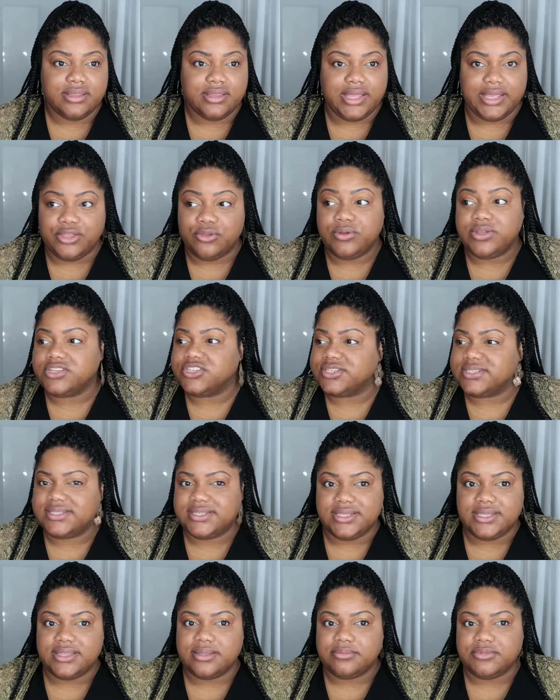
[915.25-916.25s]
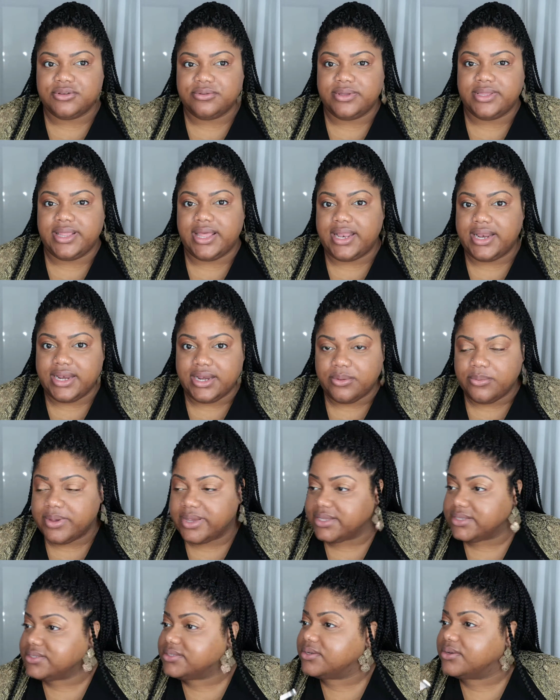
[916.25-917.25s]
like, you can just see them doing that
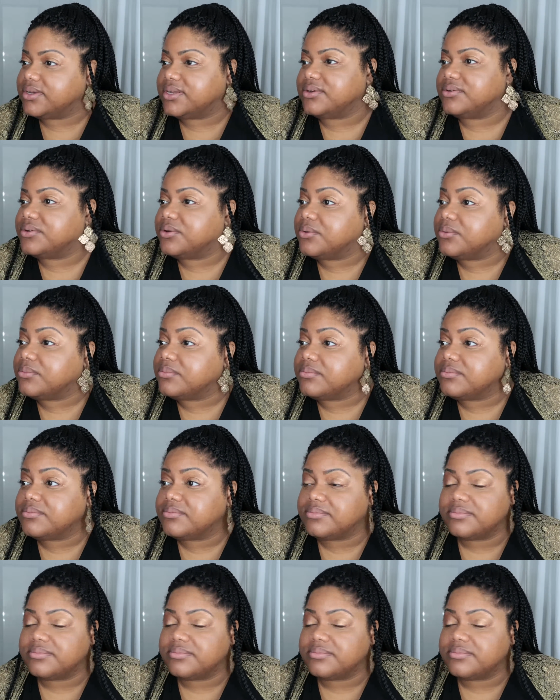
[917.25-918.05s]
anyway. So I don't know